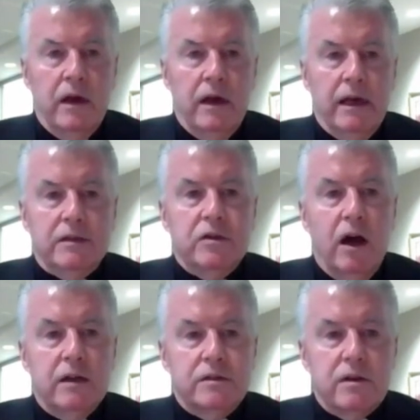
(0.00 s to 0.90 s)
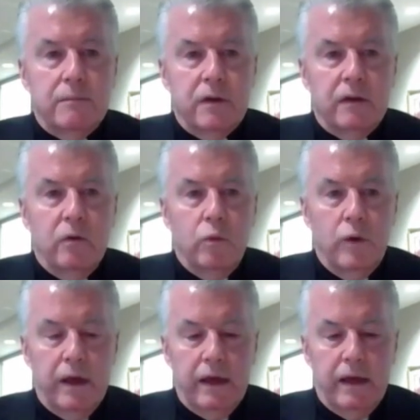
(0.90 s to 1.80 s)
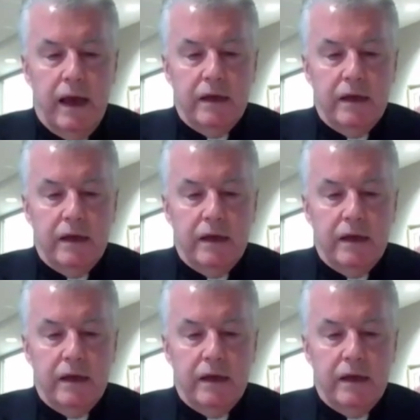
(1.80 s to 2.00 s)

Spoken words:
is not something that we as